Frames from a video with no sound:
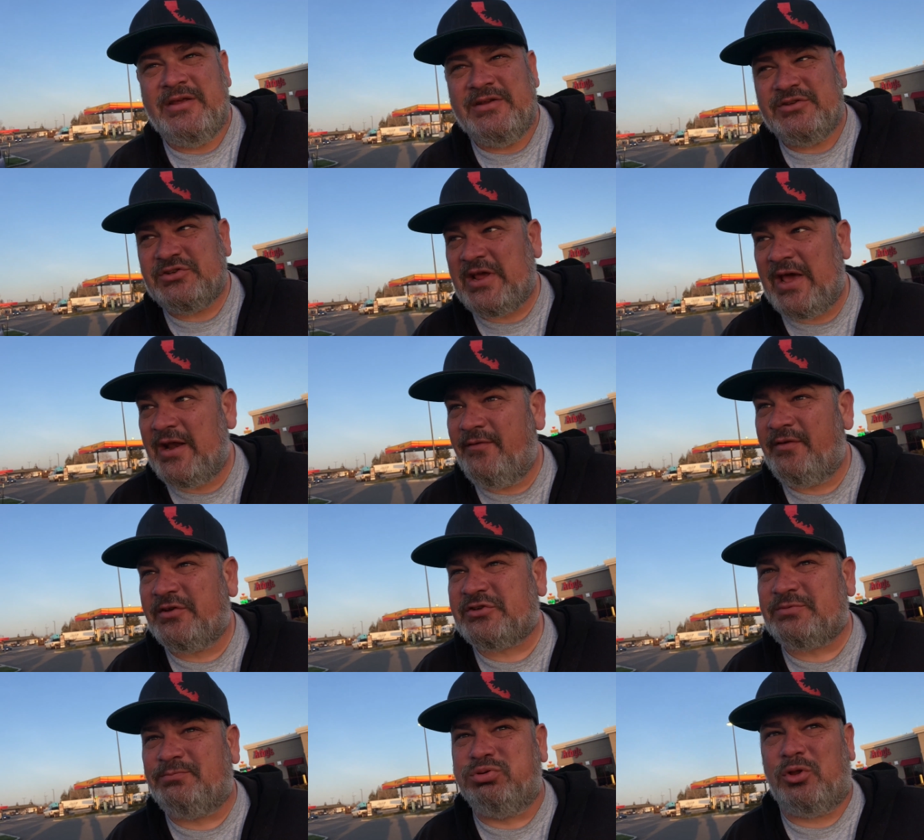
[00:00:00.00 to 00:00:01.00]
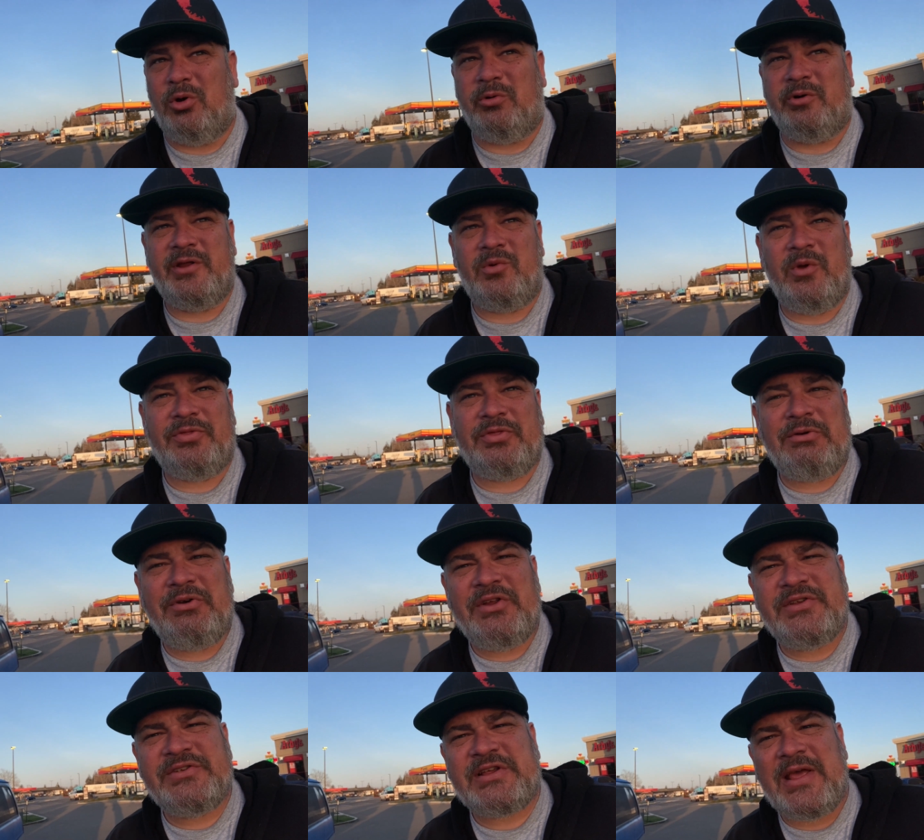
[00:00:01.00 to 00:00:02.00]
Just kind of exploring what there
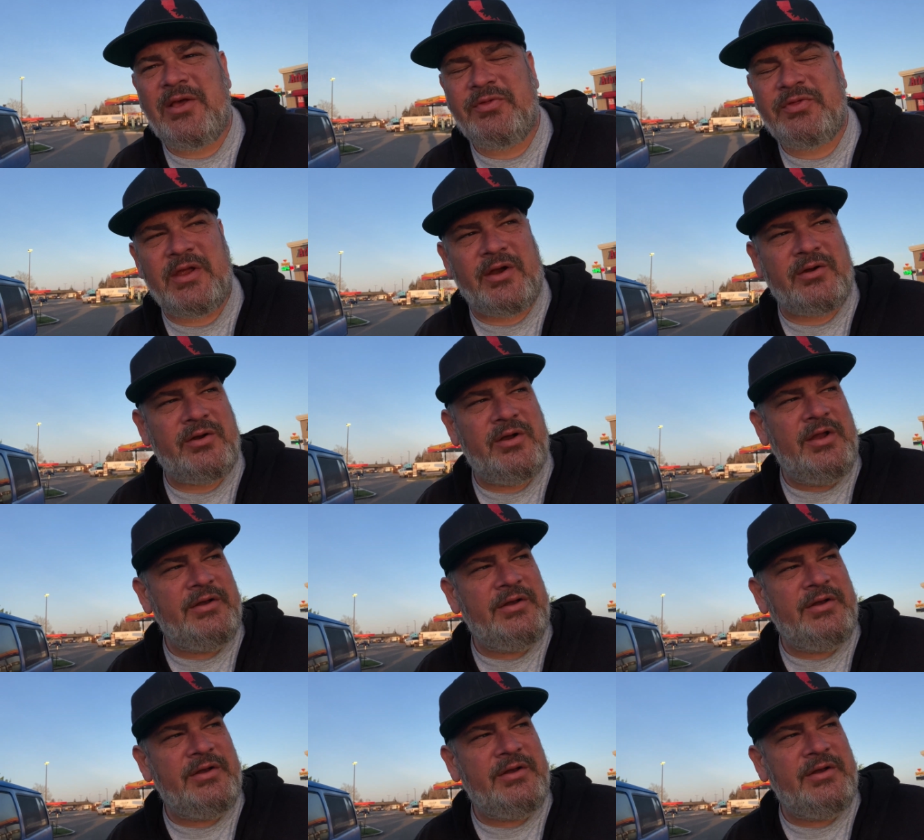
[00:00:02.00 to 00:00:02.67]
is out there.